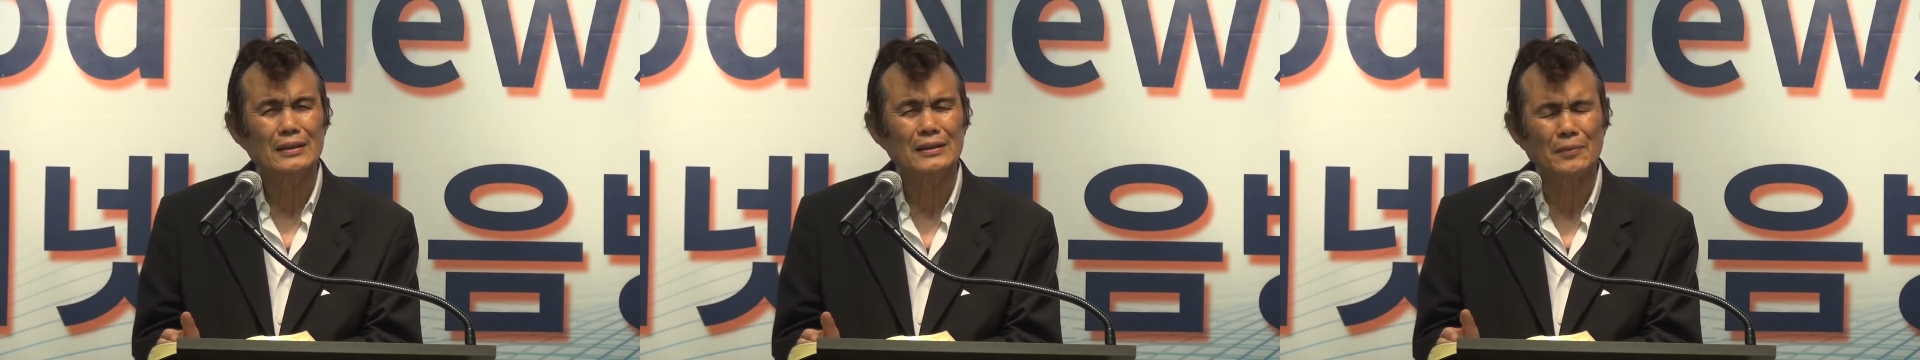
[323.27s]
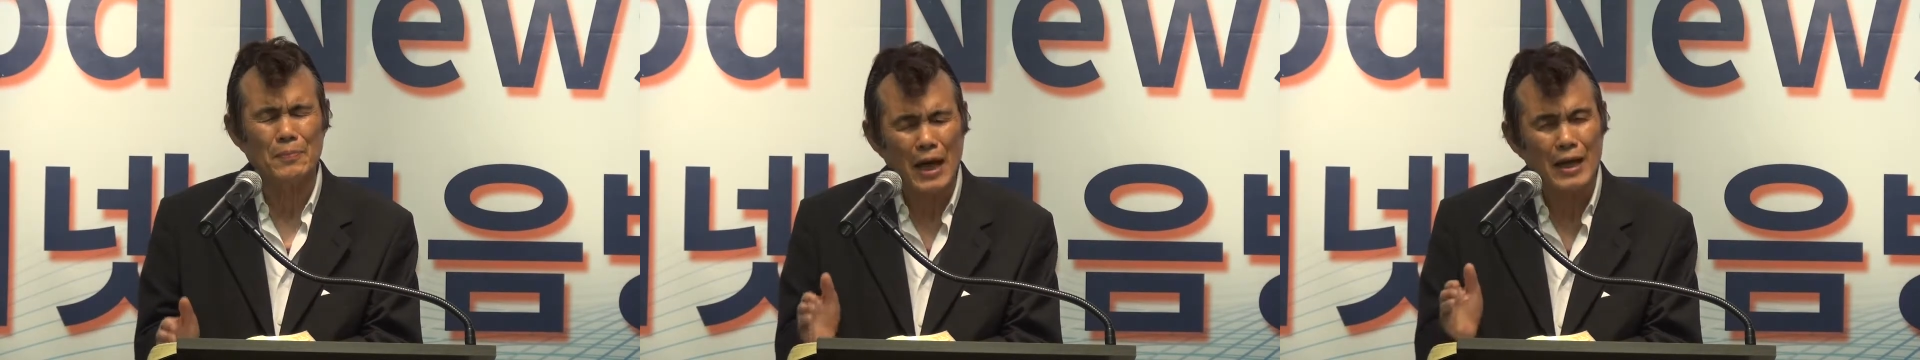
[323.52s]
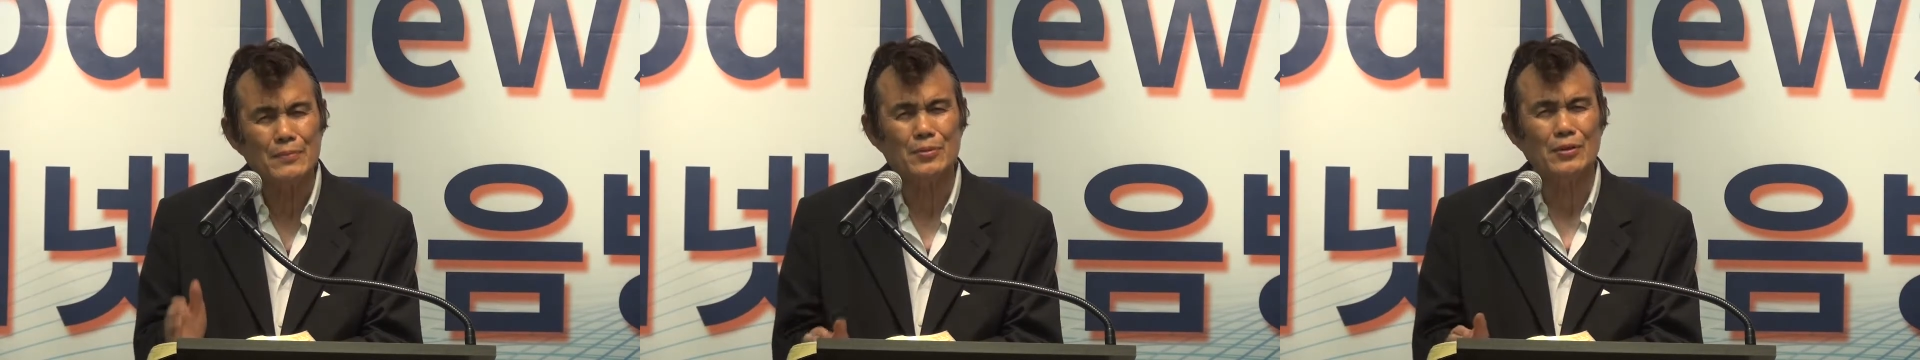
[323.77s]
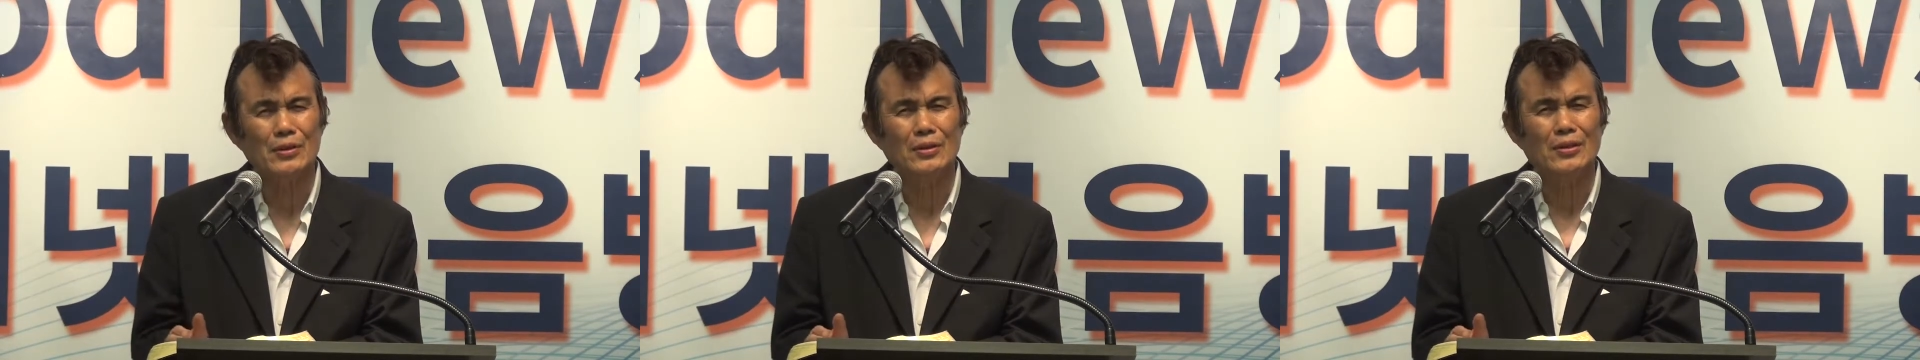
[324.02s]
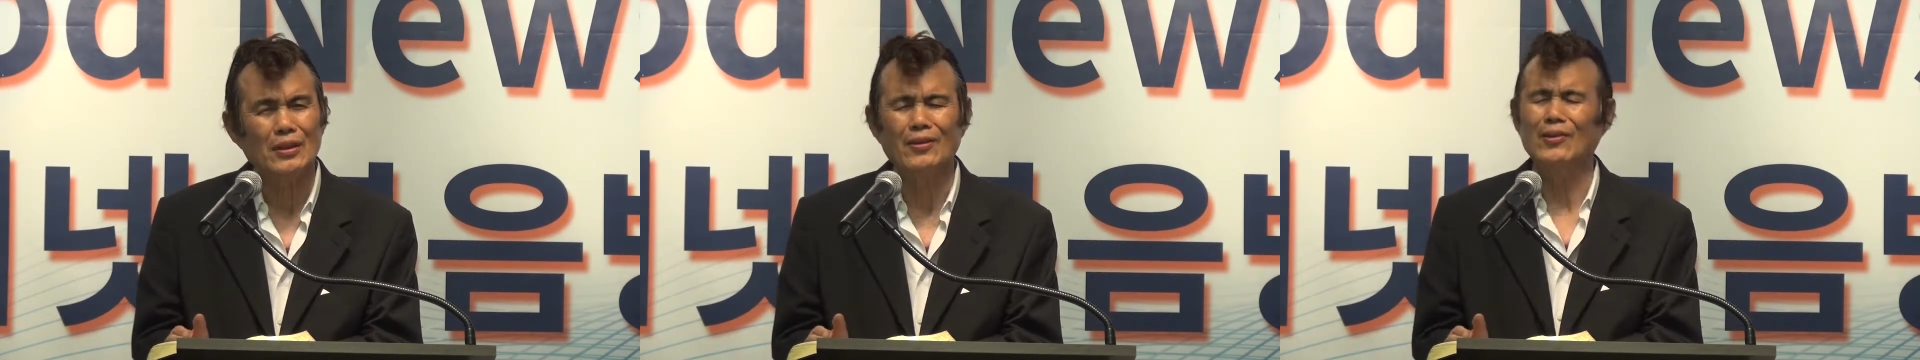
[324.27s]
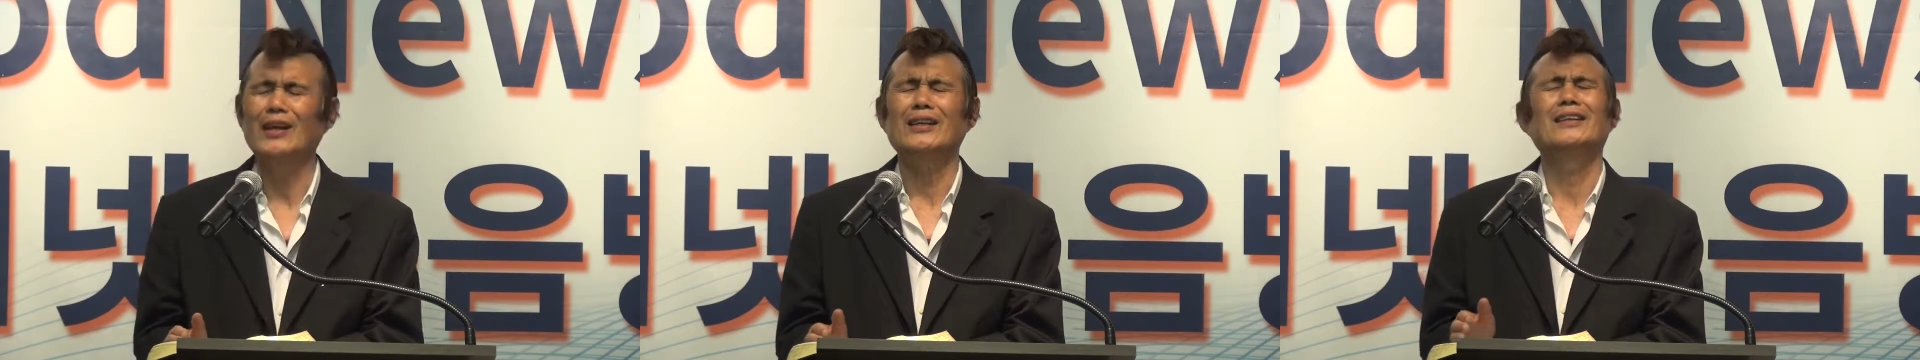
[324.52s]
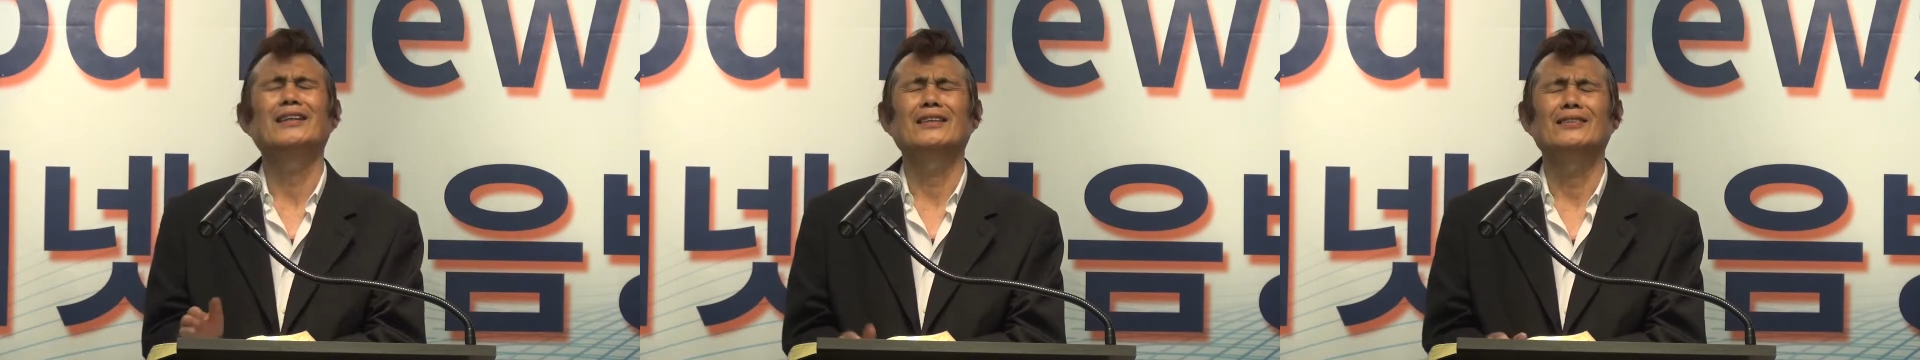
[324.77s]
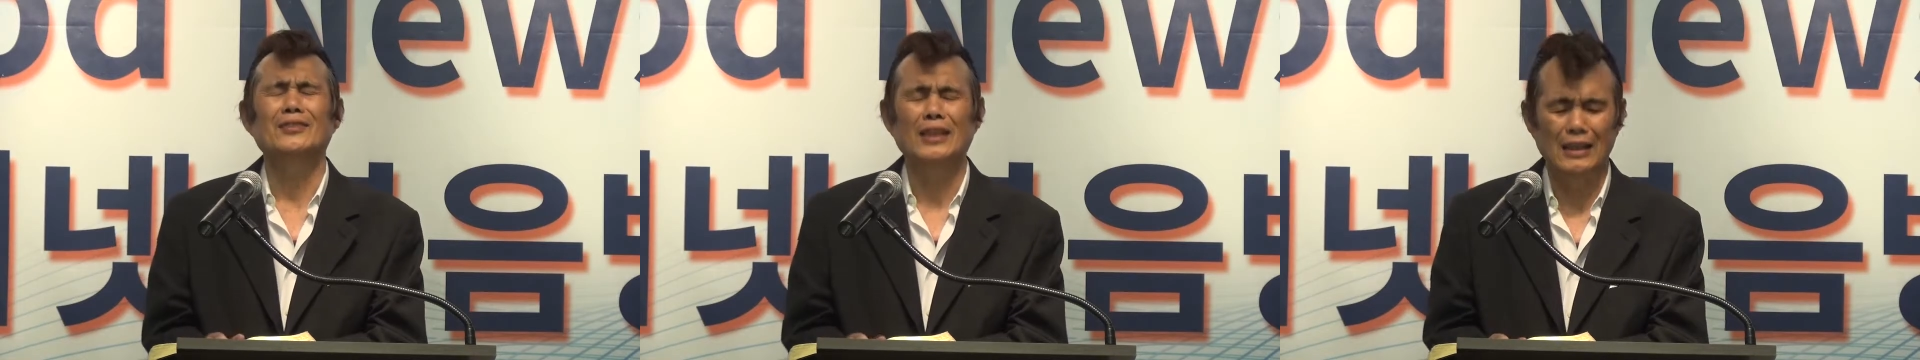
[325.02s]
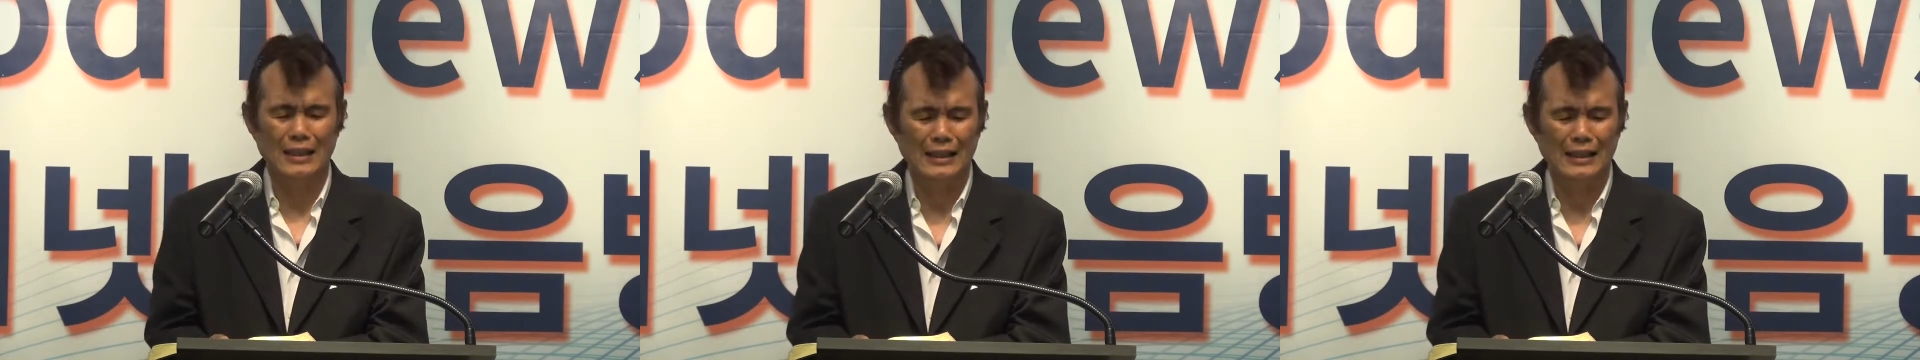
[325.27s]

The Bible. Oh, hallelujah.